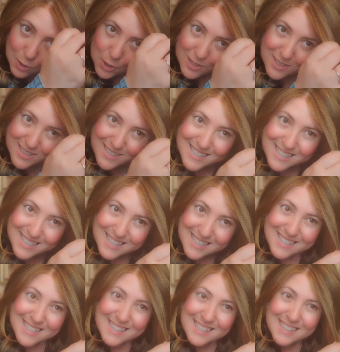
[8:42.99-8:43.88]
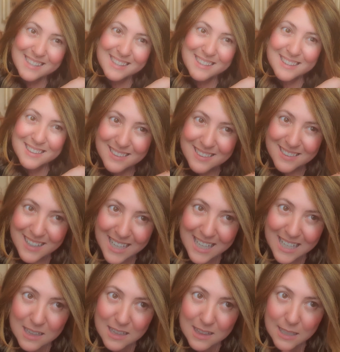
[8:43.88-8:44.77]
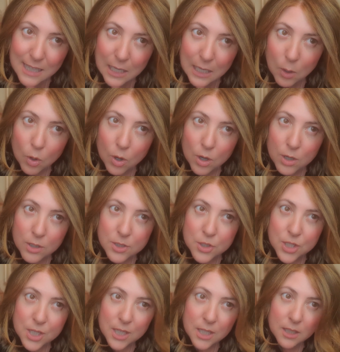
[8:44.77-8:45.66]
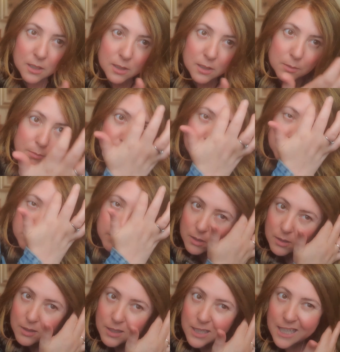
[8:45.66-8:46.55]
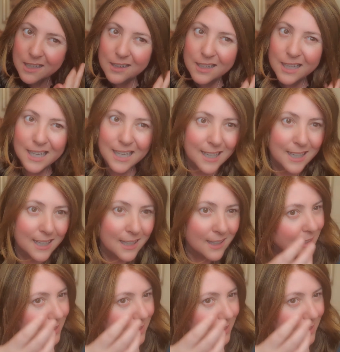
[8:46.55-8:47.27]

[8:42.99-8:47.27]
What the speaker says: look slightly orangey, not gonna lie.